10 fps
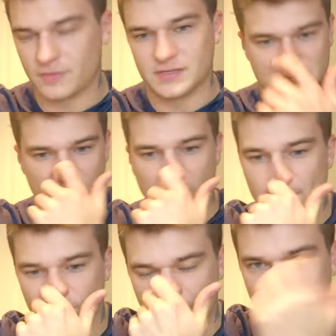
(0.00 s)
the
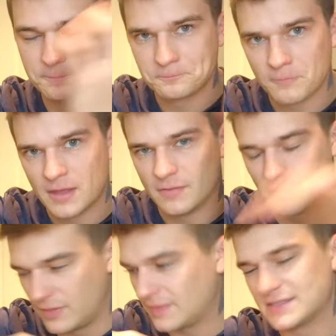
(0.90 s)
top, right? The
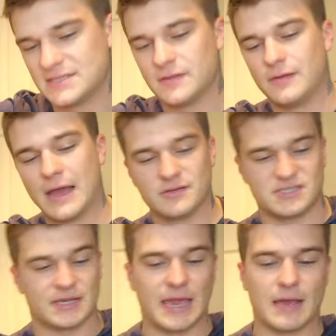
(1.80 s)
thing that's in there now is the
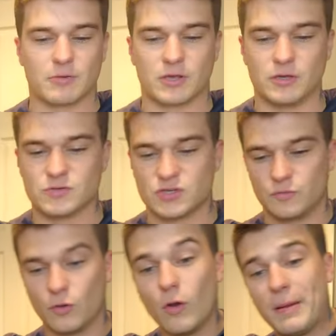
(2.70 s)
camera cube. So
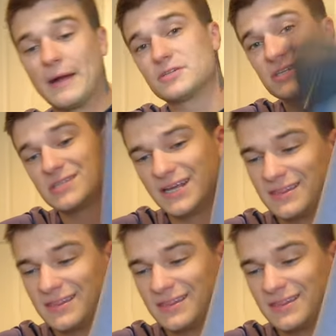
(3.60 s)
little pouches like